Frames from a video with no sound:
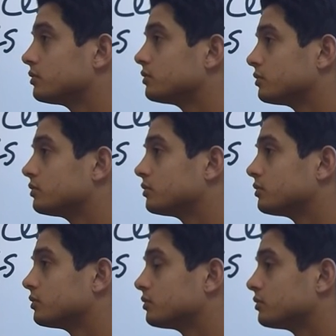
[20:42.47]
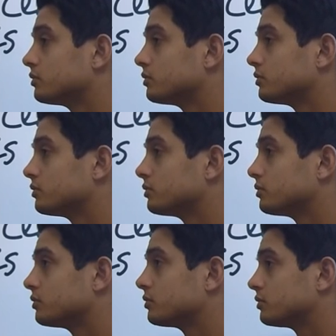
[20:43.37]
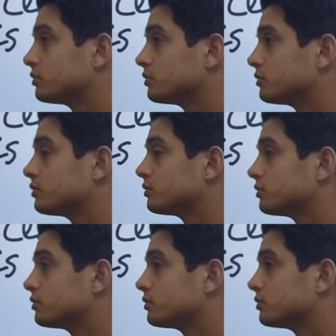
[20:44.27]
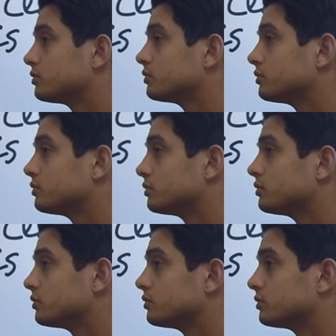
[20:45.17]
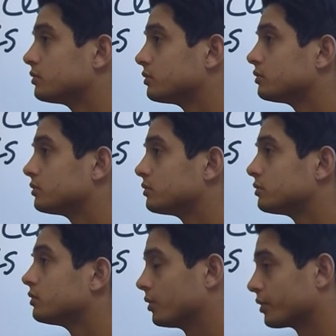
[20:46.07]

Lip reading: The person shown says nothing.